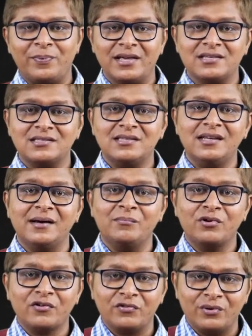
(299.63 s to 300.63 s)
plus the
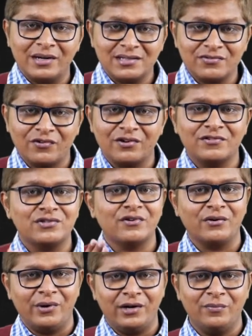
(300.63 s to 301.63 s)
number of units for which
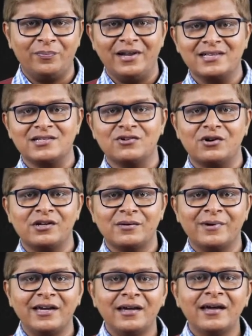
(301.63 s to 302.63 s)
we are going to place an order
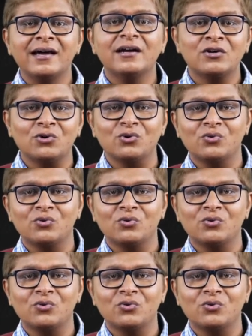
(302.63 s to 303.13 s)
by 2.